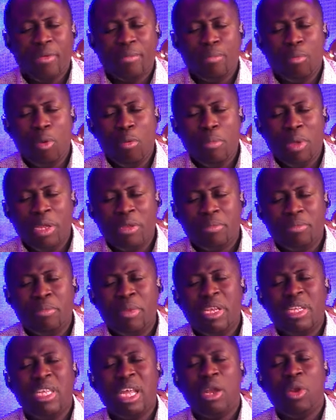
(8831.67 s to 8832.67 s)
moment, may
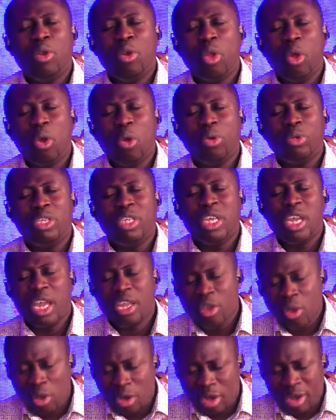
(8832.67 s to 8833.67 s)
the Lord hear
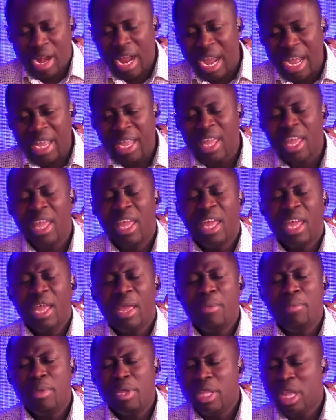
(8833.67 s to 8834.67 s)
your cry
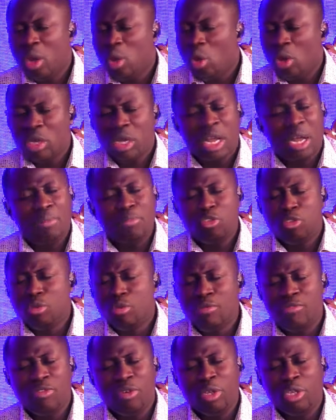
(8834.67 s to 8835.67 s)
and may the Lord come through
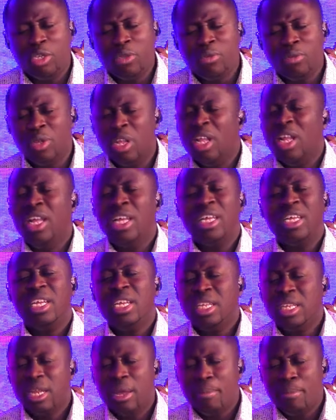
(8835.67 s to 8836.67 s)
for you
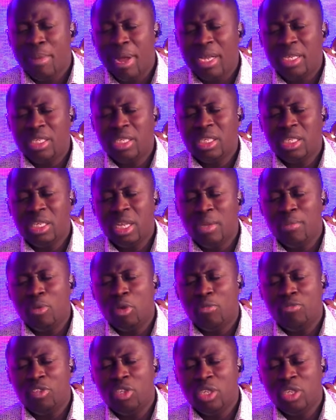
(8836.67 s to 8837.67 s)
in the mighty name
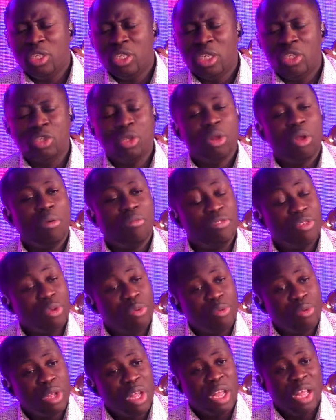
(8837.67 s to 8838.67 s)
of Jesus. Love you,
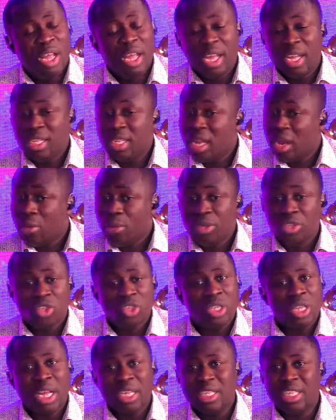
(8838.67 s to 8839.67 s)
and there is
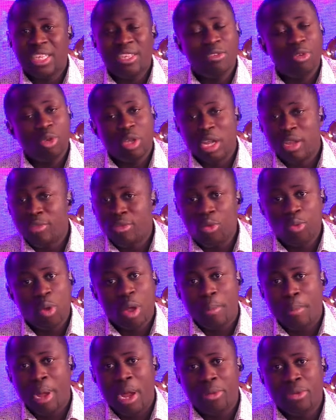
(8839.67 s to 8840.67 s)
nothing you can do
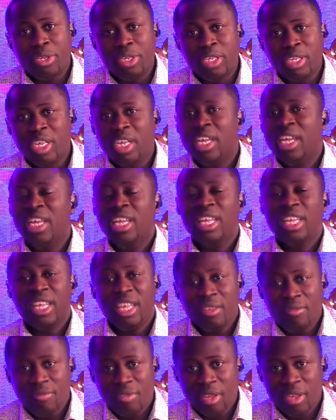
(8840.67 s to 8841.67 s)
about it,
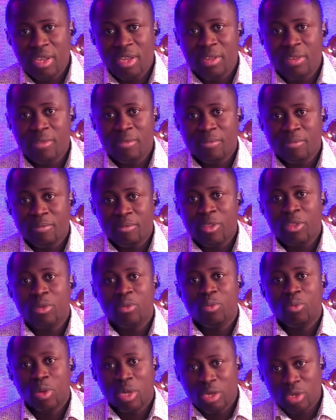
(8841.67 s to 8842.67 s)
even
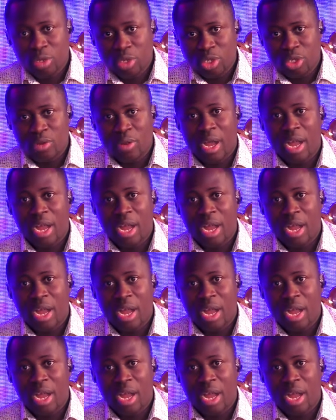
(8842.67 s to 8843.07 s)
when you try.